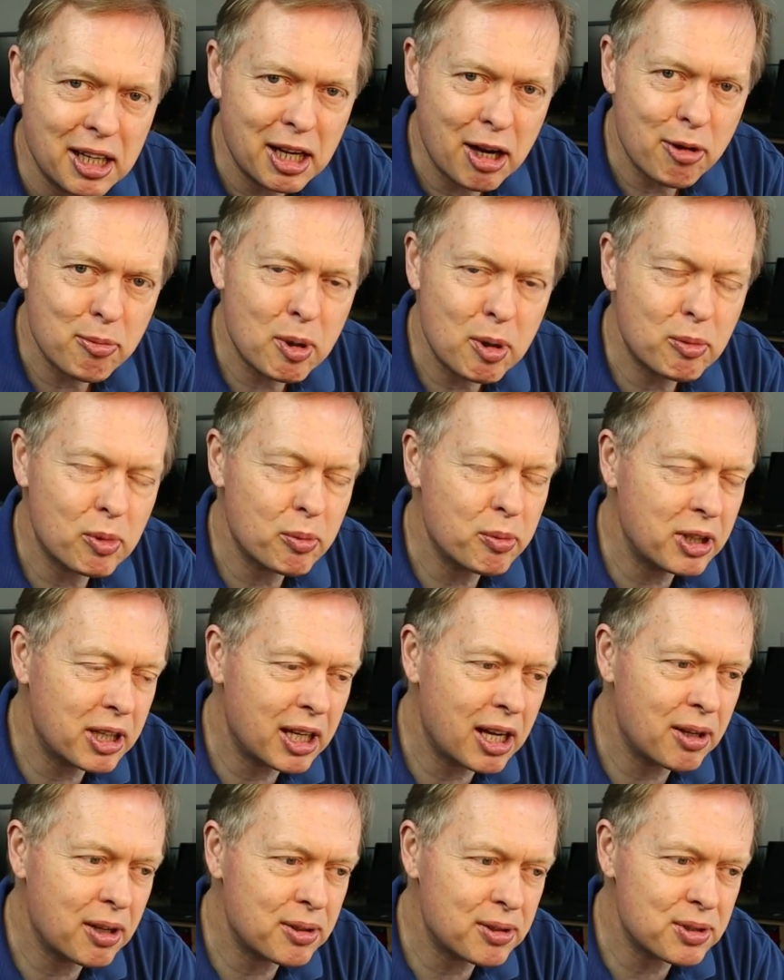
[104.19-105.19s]
And I remember
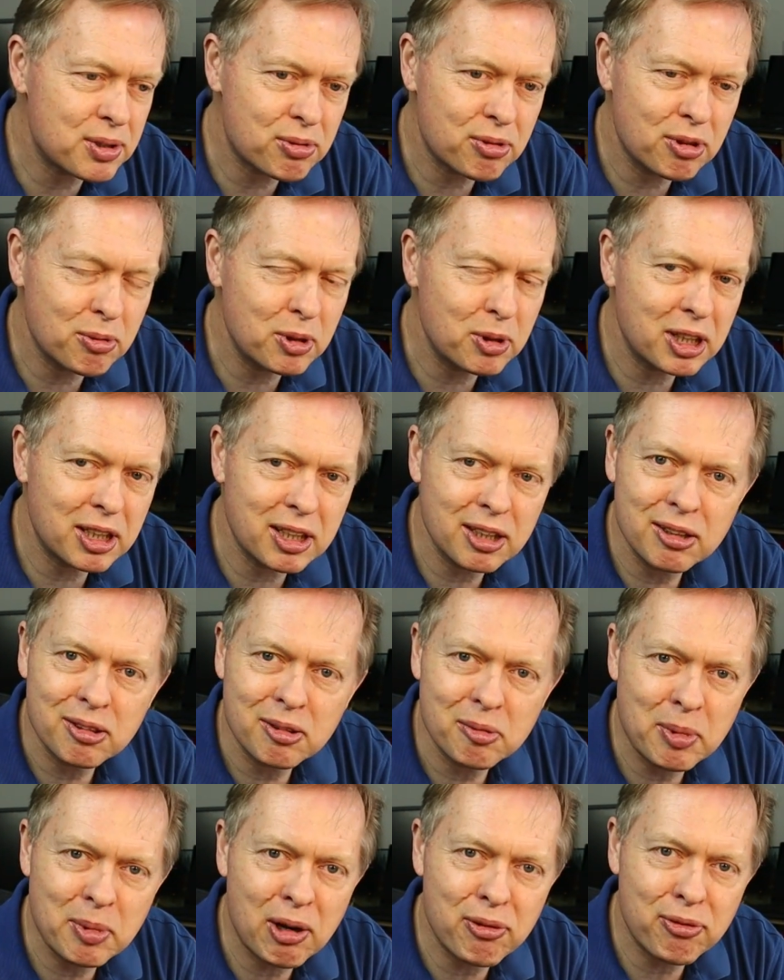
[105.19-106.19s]
being out there swimming, and
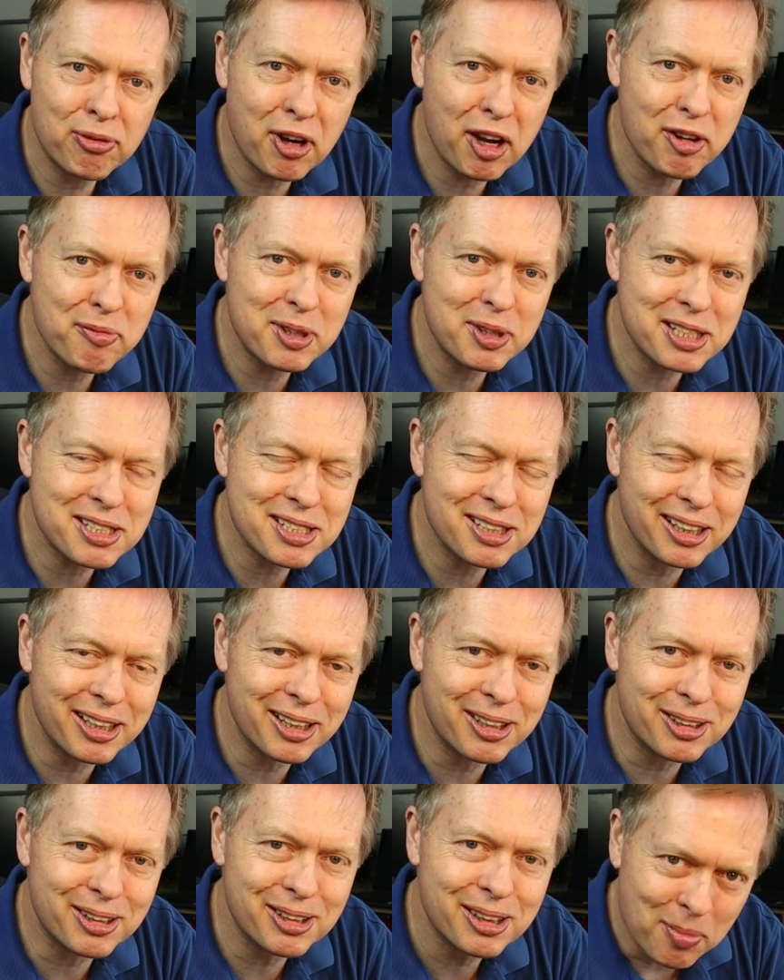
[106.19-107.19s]
about 5 minutes
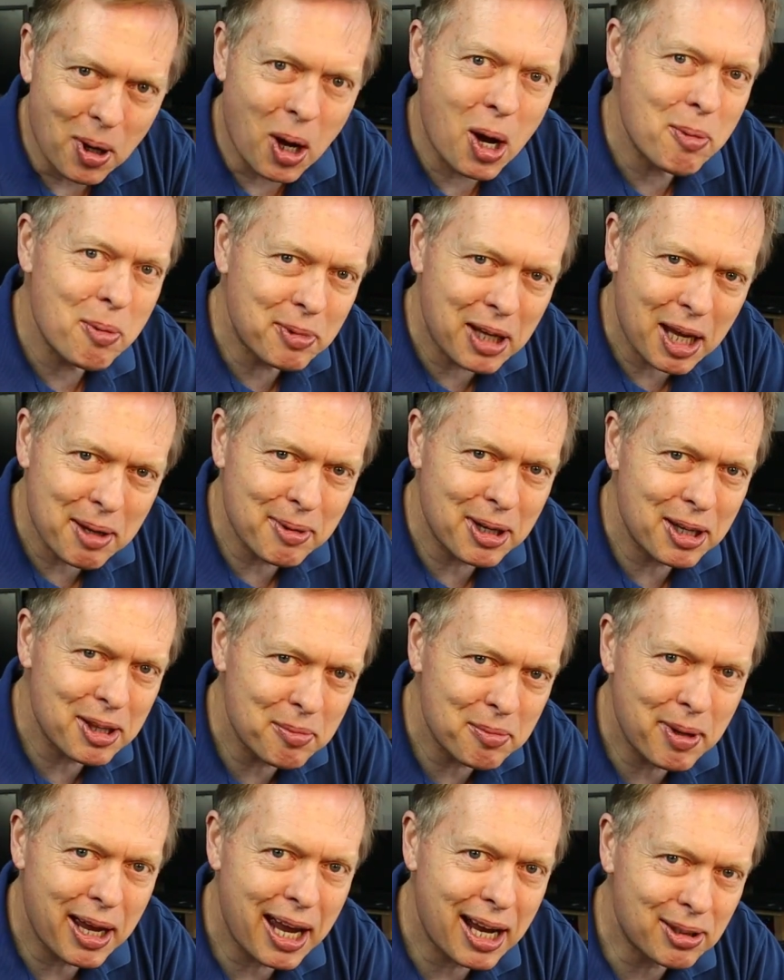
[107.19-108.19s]
later, Mom came out
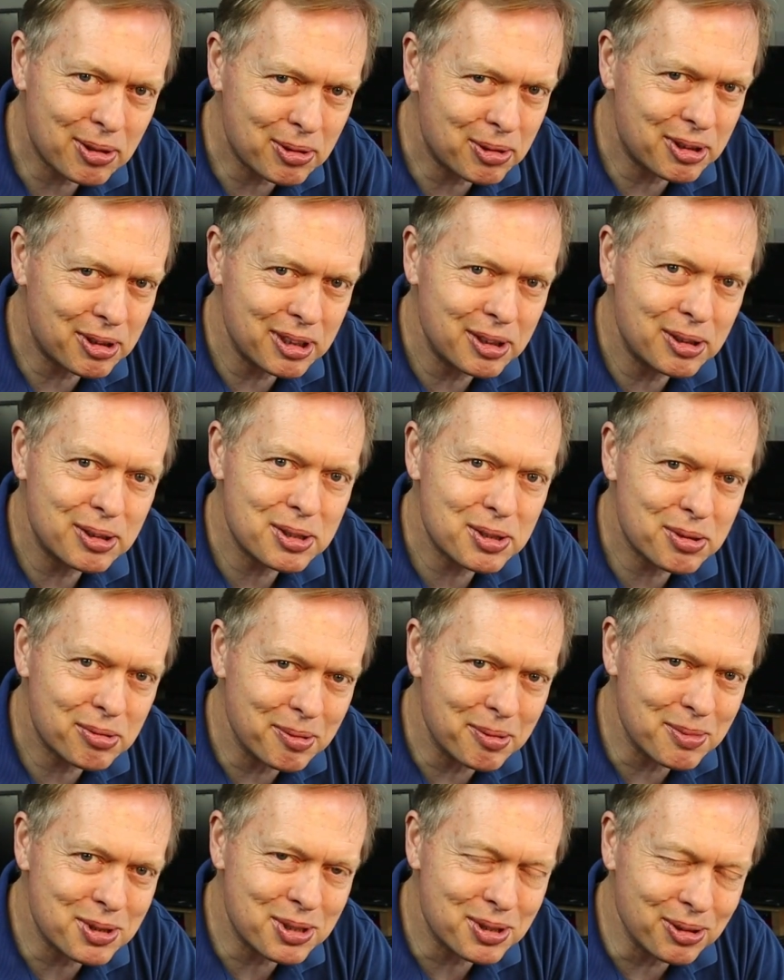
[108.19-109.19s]
the back door in her
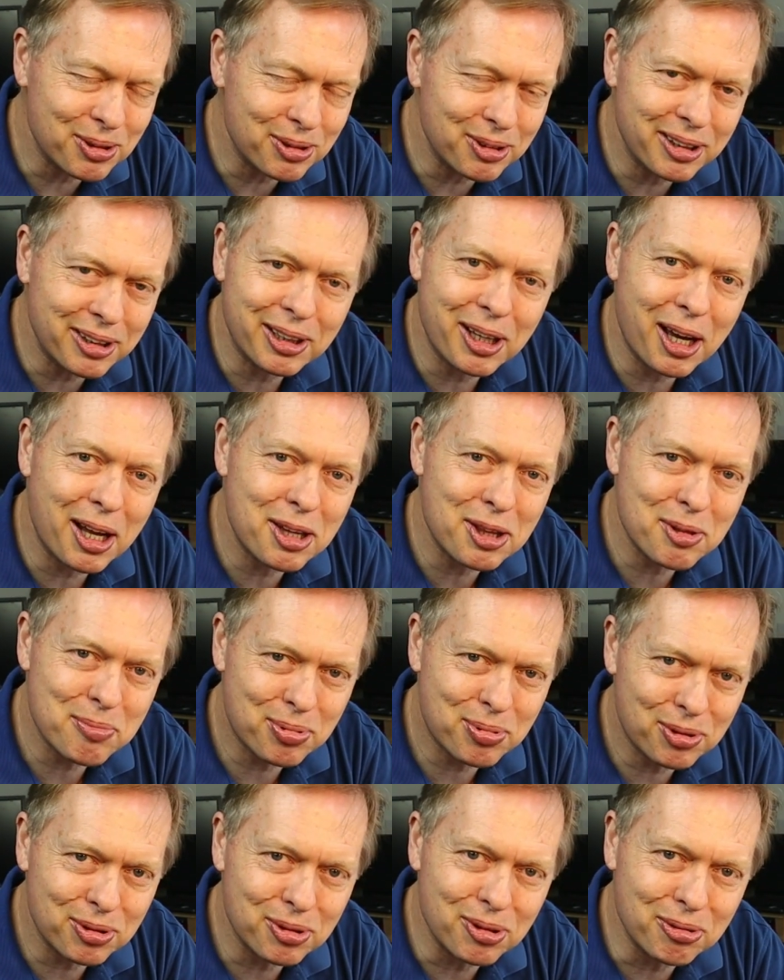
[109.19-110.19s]
swimsuit and got in the
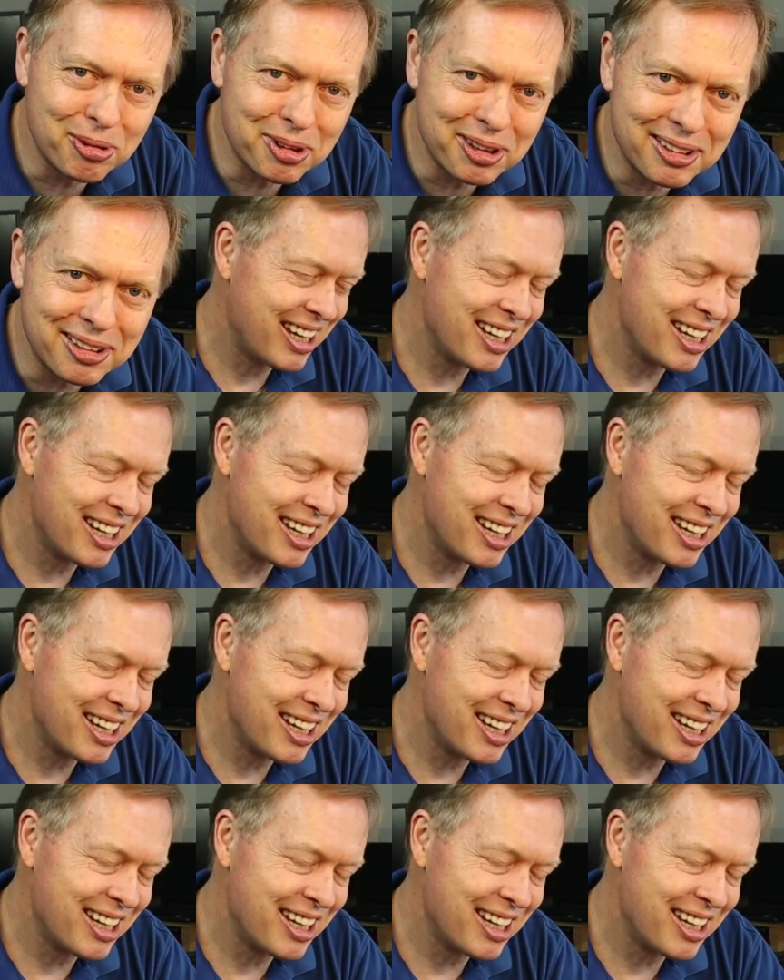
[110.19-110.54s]
pool with us.